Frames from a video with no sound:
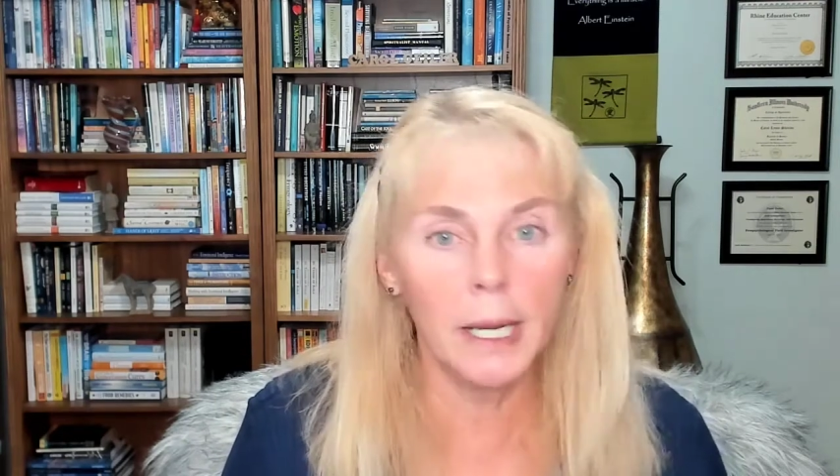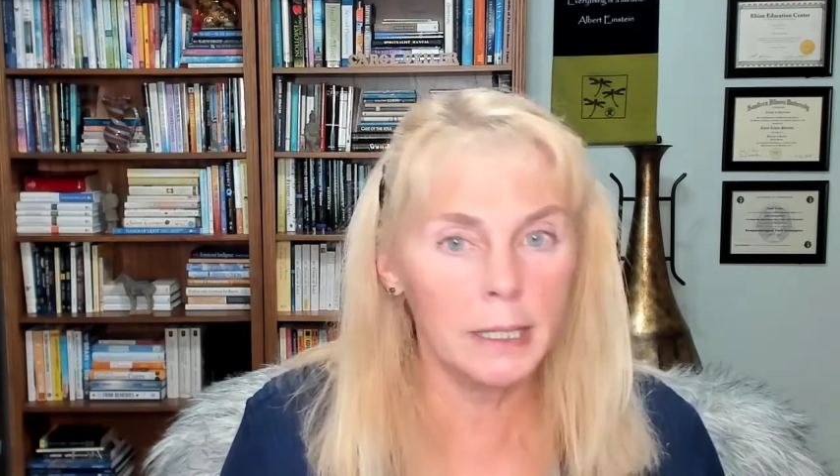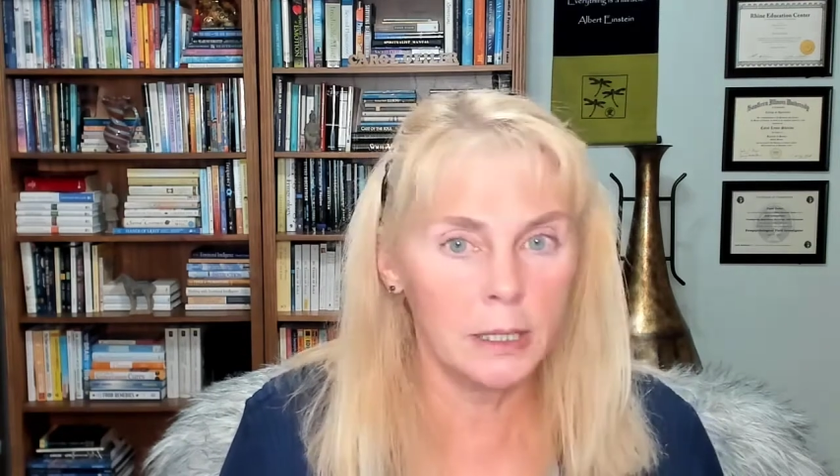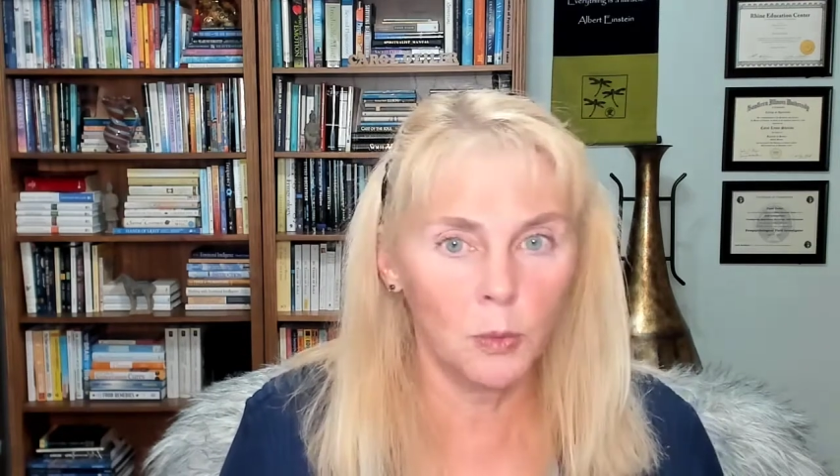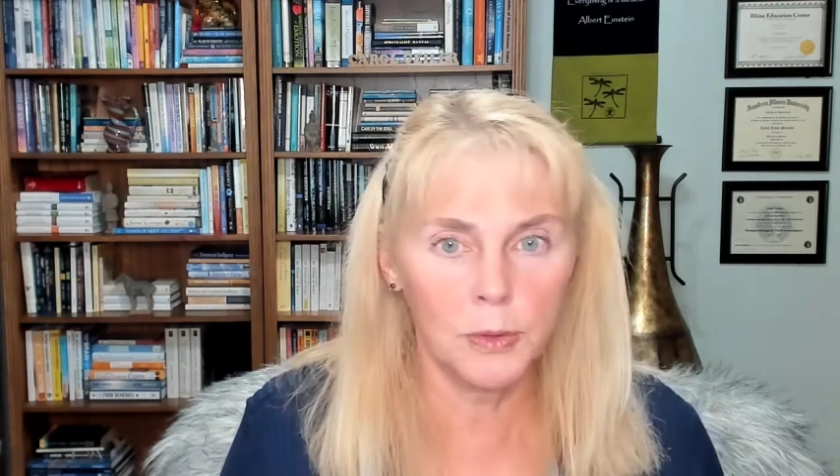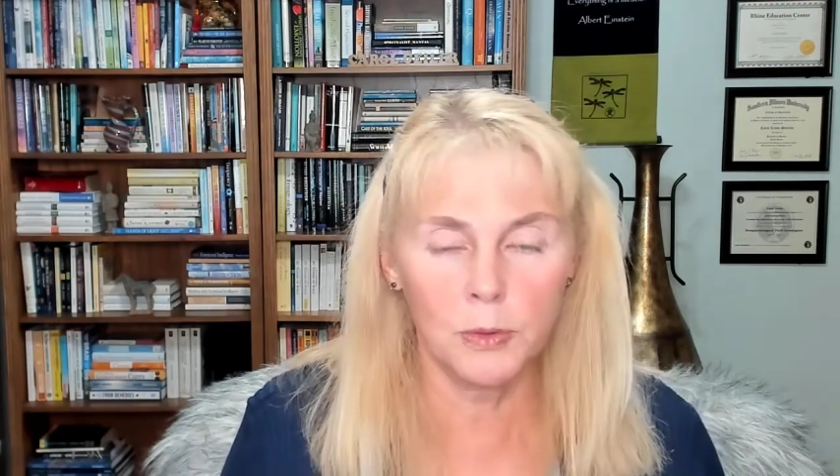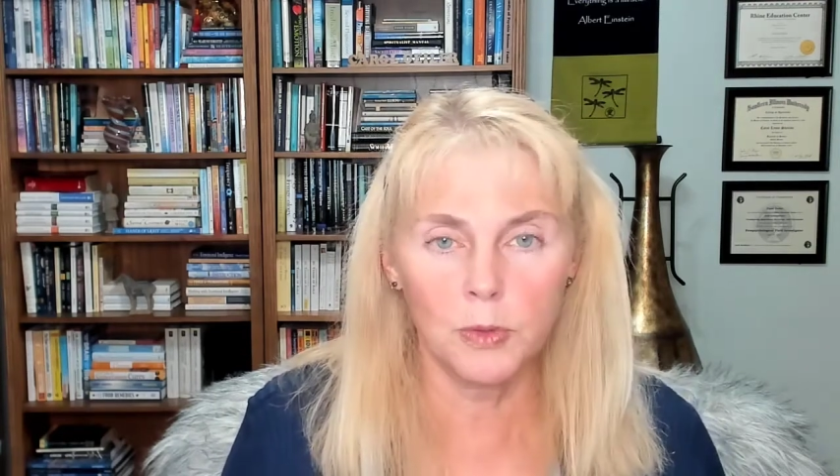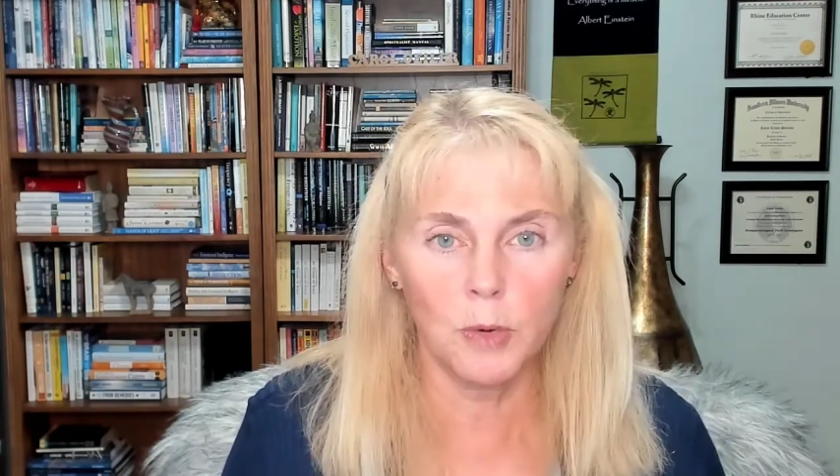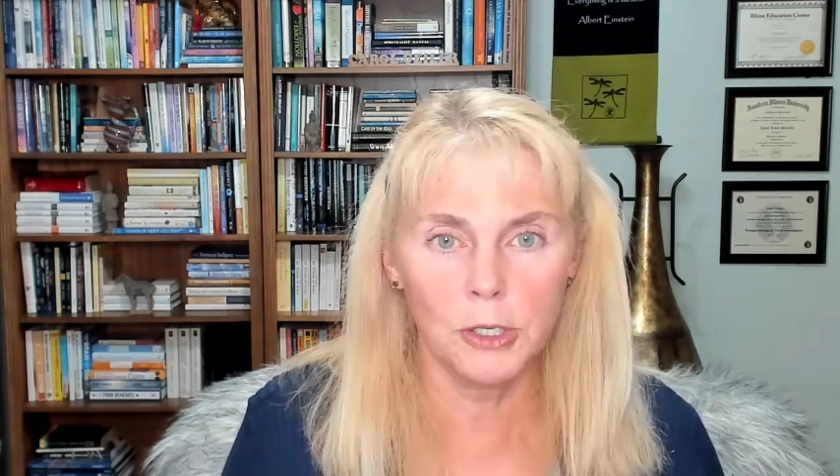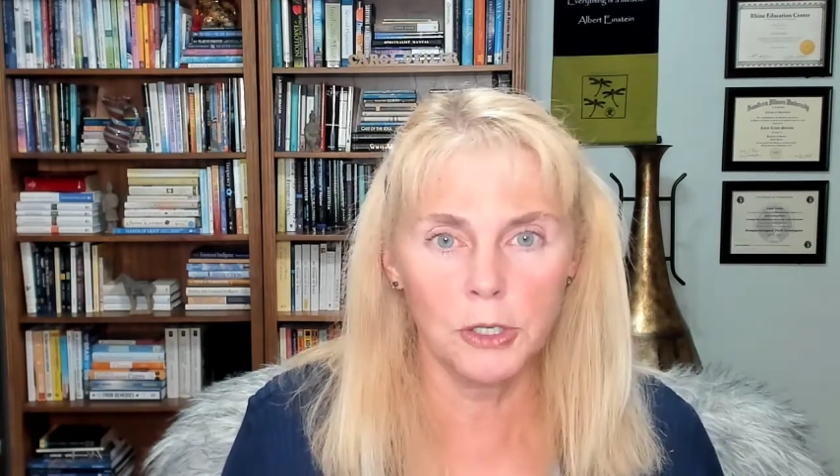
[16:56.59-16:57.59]
idea what
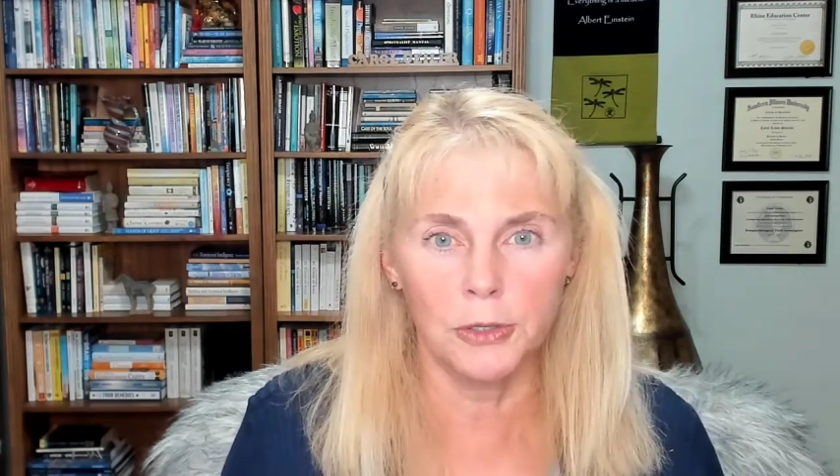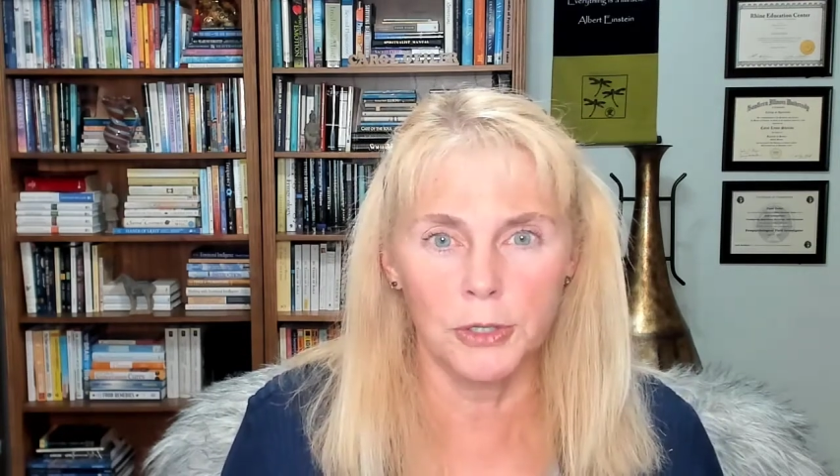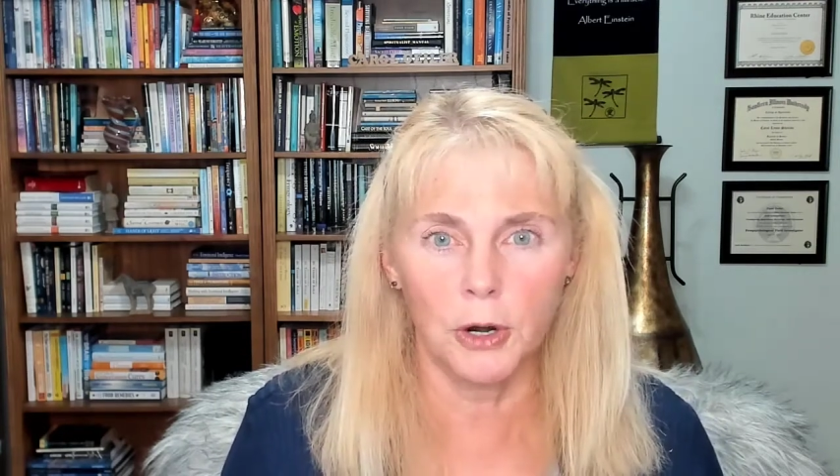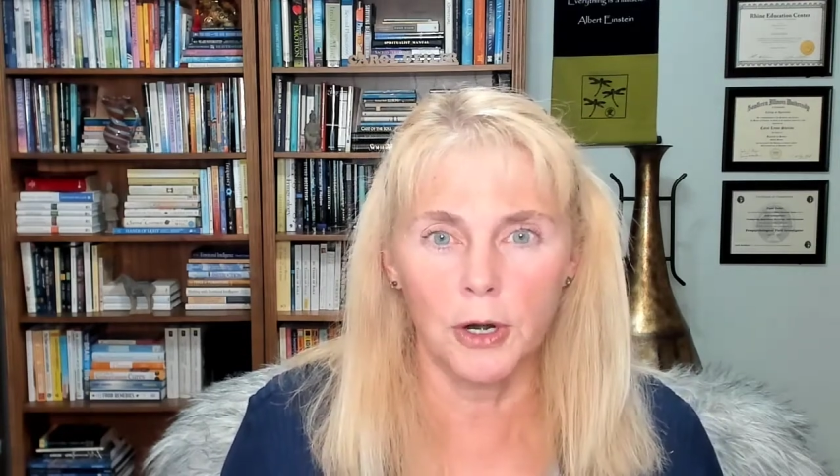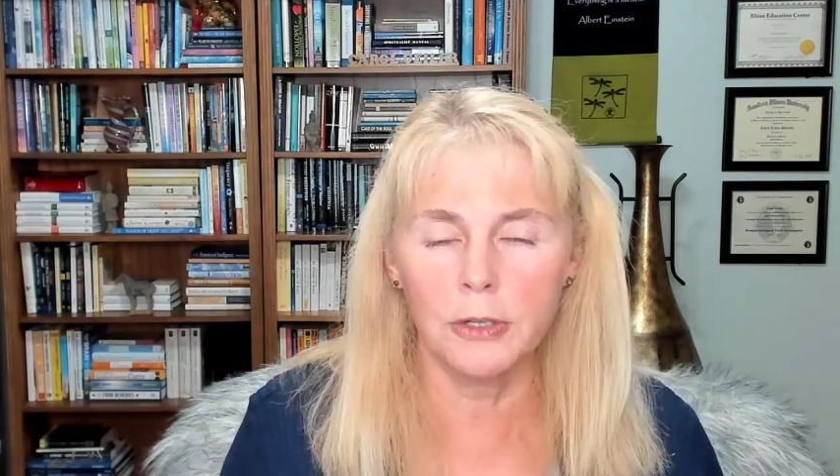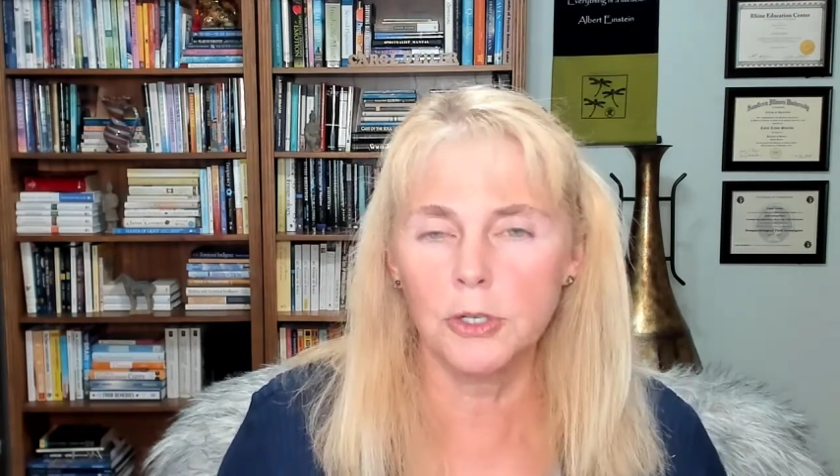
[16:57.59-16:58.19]
those questions are.